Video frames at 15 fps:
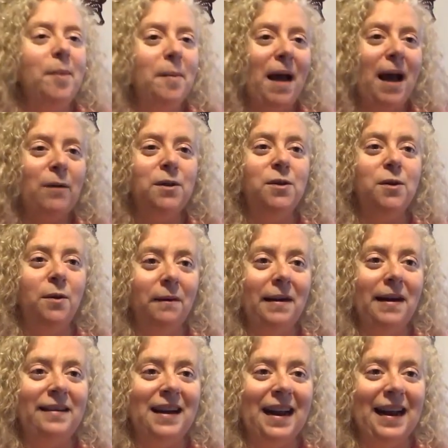5 with
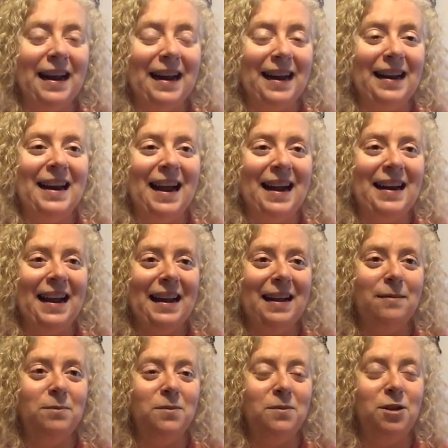you. I'll be back with you
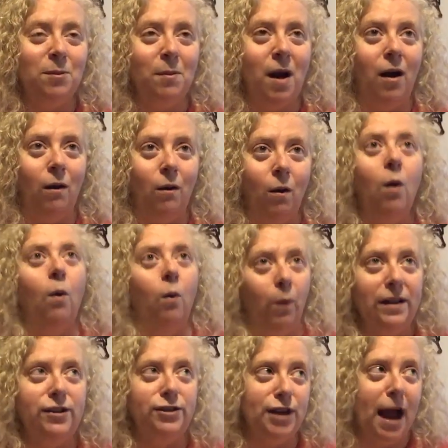around 9
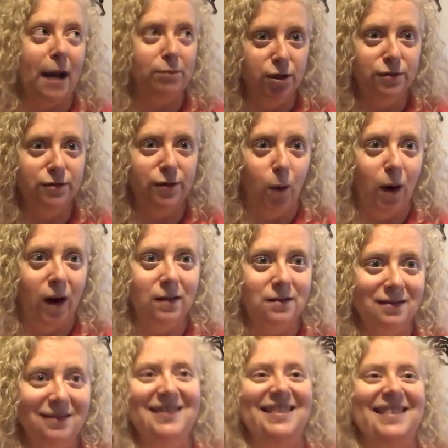a.m. tomorrow
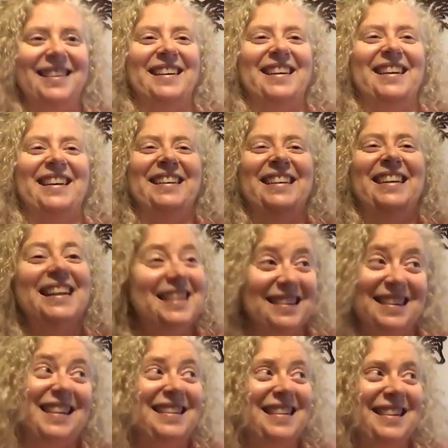with Chapter
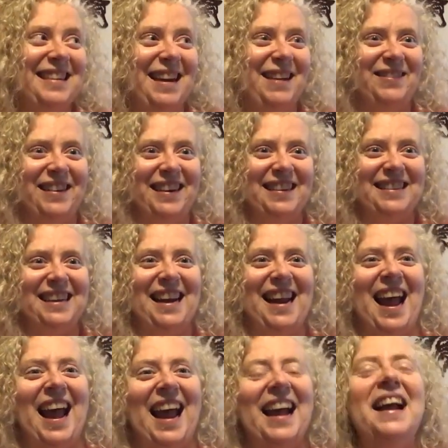4,
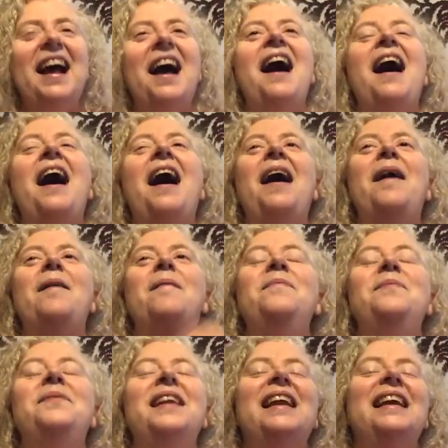since I skipped it
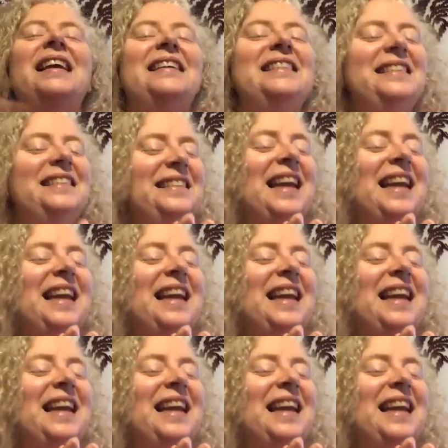today.